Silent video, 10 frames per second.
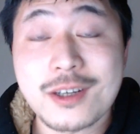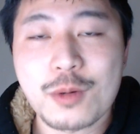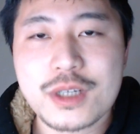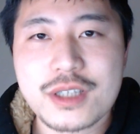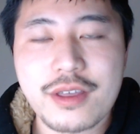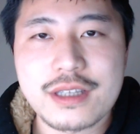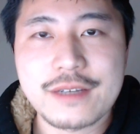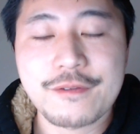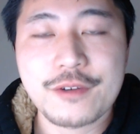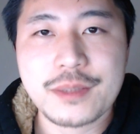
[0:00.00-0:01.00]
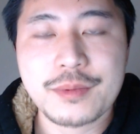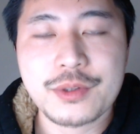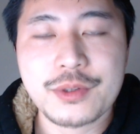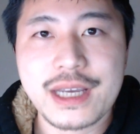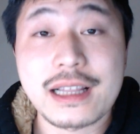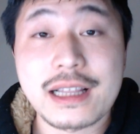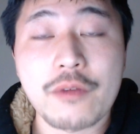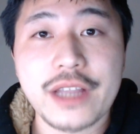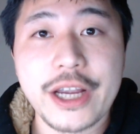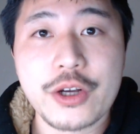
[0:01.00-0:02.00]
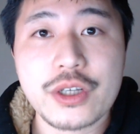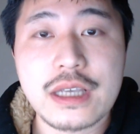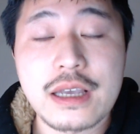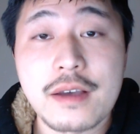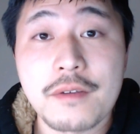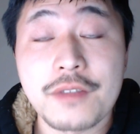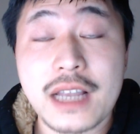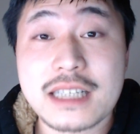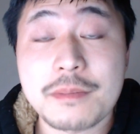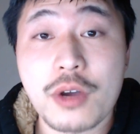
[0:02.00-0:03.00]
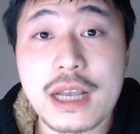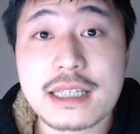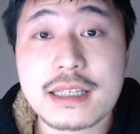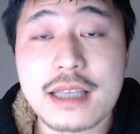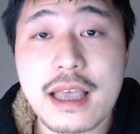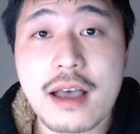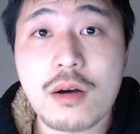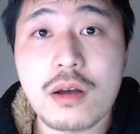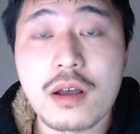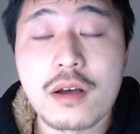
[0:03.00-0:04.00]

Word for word: So what's the difference between Cloudflare's flexible SSL,